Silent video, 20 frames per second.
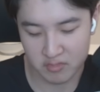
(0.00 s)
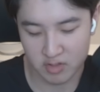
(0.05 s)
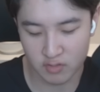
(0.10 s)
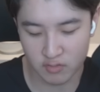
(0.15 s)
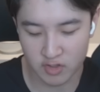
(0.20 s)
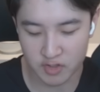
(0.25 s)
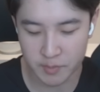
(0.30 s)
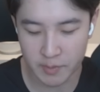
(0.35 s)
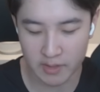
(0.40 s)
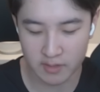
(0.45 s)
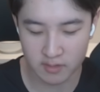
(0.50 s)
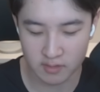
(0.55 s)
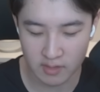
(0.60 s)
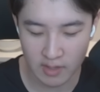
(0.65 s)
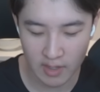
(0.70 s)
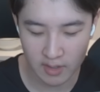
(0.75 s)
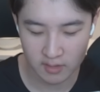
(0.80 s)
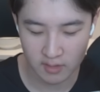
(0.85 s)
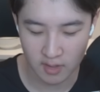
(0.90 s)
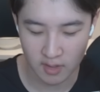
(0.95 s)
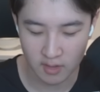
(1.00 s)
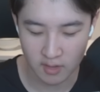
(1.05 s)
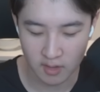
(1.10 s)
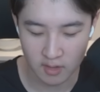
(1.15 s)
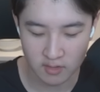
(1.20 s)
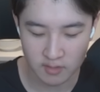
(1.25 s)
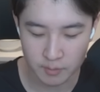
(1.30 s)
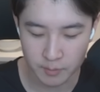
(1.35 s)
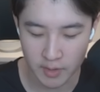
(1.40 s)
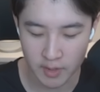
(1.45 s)
respect to that guy, I
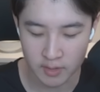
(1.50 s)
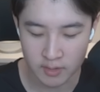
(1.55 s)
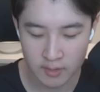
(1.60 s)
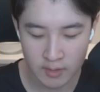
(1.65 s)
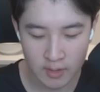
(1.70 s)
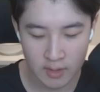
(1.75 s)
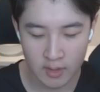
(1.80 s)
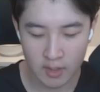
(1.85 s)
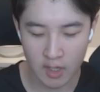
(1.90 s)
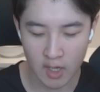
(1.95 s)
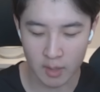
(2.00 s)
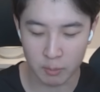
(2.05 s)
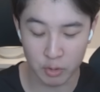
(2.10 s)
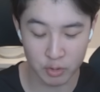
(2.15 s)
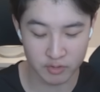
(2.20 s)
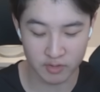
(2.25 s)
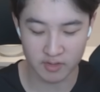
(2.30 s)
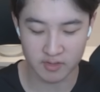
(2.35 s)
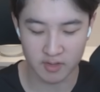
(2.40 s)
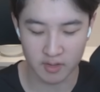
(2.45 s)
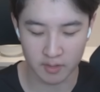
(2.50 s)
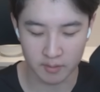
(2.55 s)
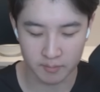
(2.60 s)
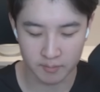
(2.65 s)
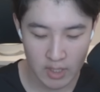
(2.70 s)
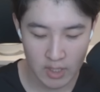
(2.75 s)
guess. But what was I saying?